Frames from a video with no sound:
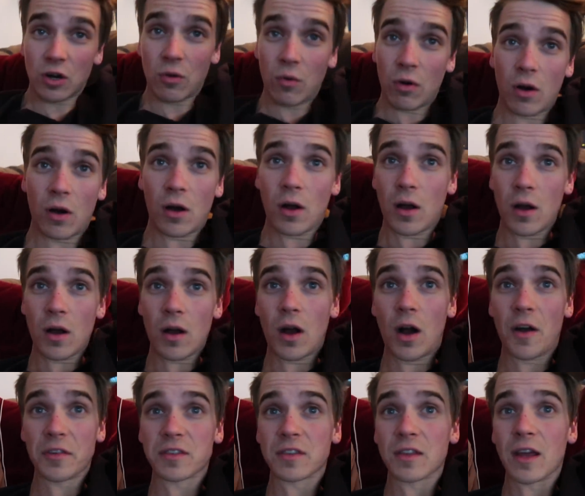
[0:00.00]
Do you know what?
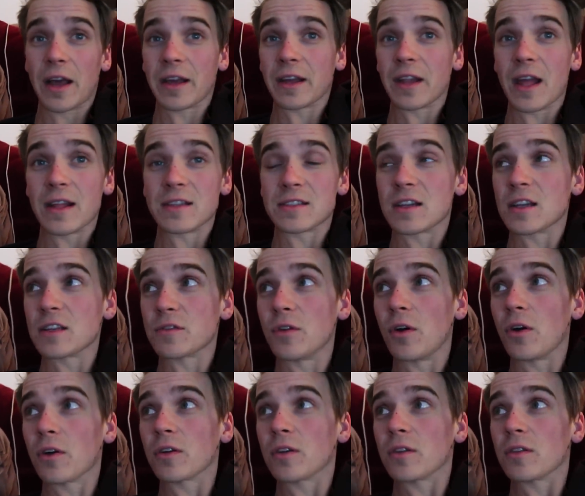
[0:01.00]
After that, I'm going to end today's
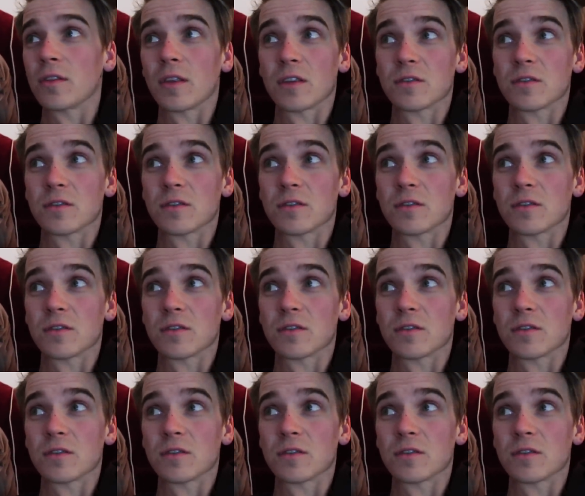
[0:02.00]
vlog.